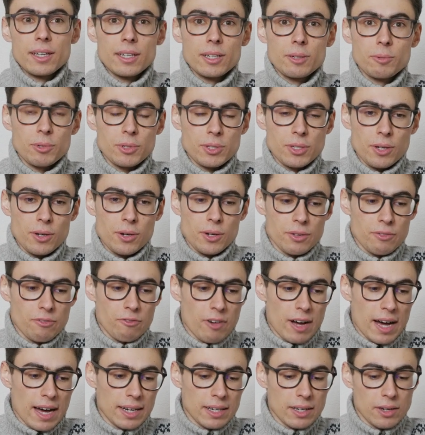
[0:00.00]
It was all the
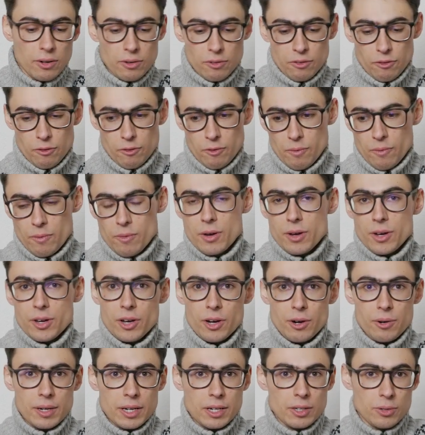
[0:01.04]
fun of
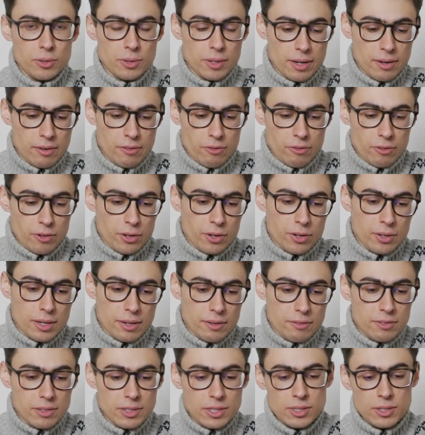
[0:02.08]
going to the
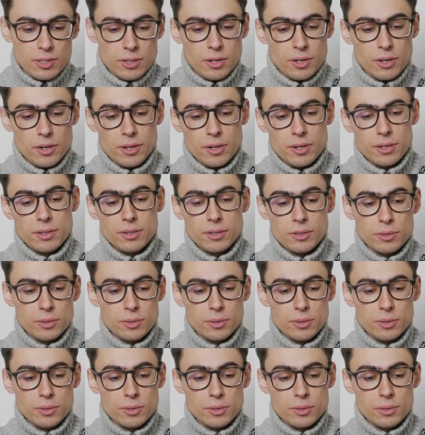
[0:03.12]
photography store